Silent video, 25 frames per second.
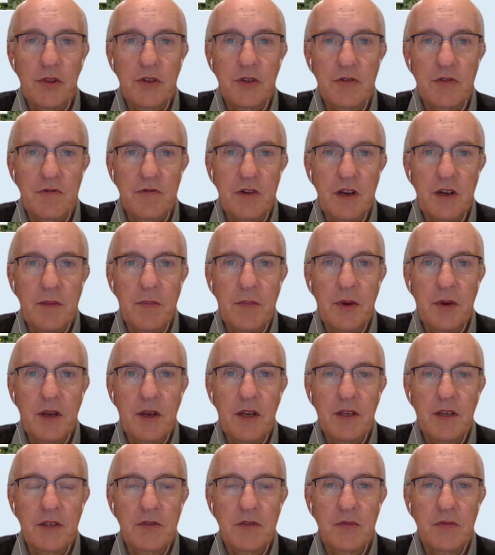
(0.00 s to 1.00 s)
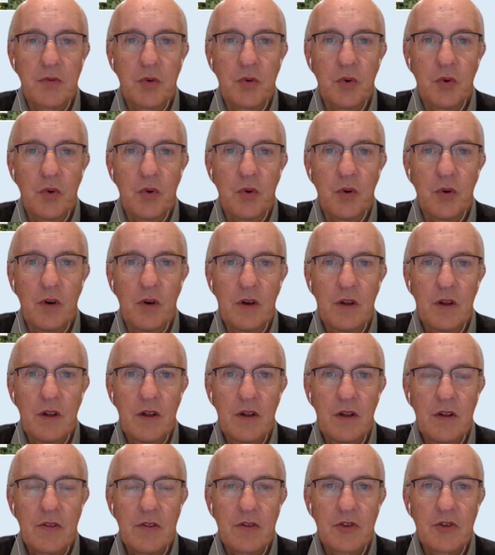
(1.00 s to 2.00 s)
this really means for
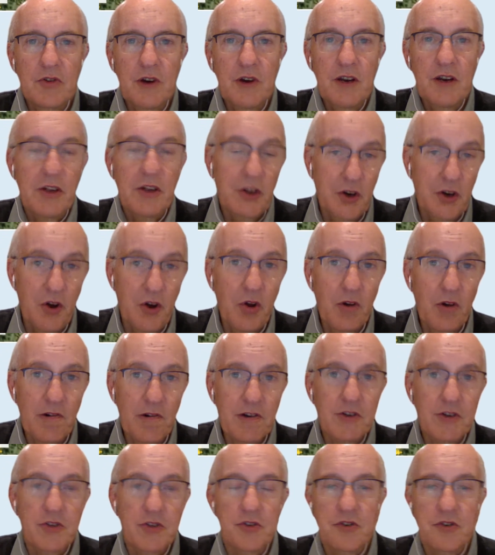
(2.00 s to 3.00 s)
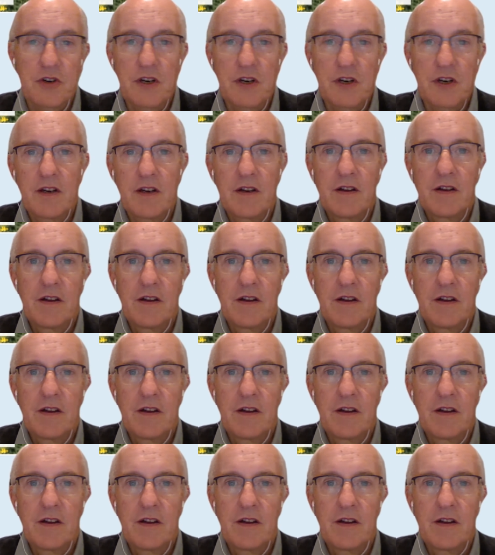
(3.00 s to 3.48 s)
the Australian canola industry